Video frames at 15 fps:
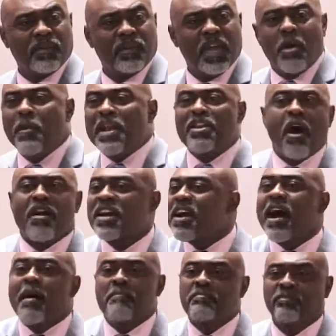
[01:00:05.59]
It will not
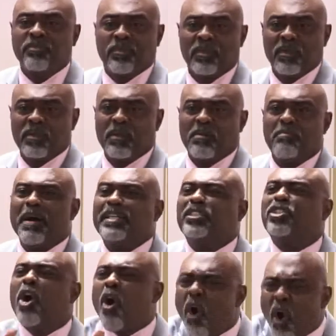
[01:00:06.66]
come by
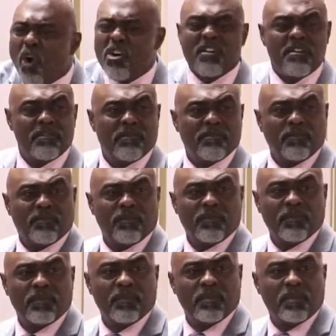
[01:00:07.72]
talk.
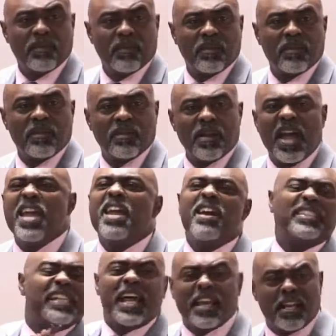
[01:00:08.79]
I hear
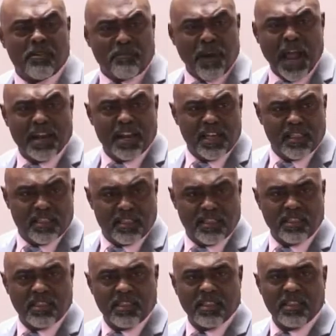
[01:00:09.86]
Senator Franklin,
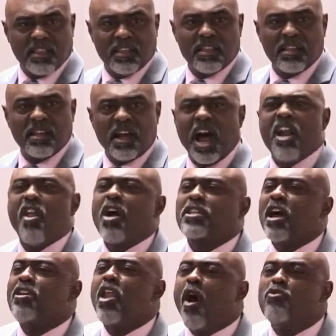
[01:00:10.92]
a lot
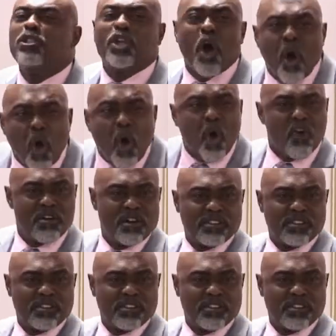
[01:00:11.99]
of long talk.